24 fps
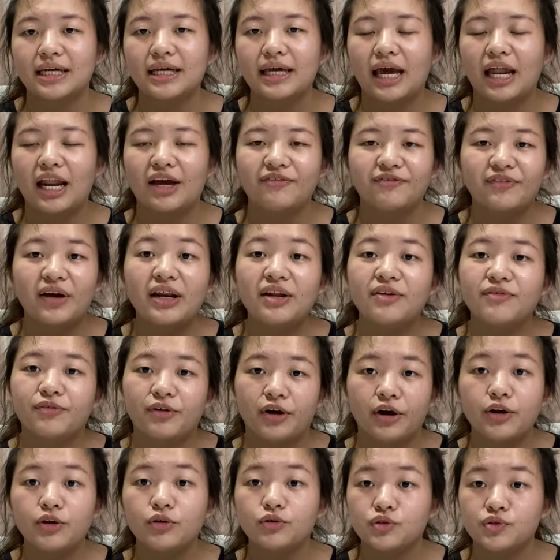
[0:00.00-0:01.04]
and I find it
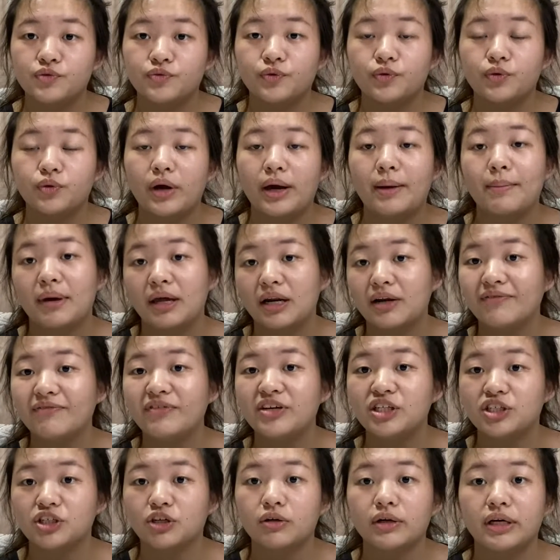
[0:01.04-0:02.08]
very useful and
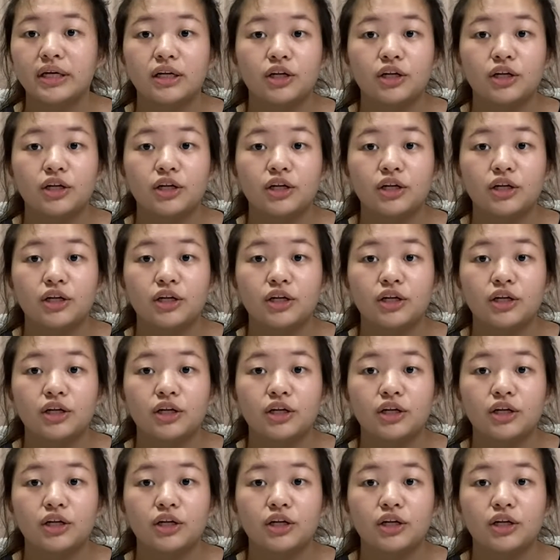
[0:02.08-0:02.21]
beneficial in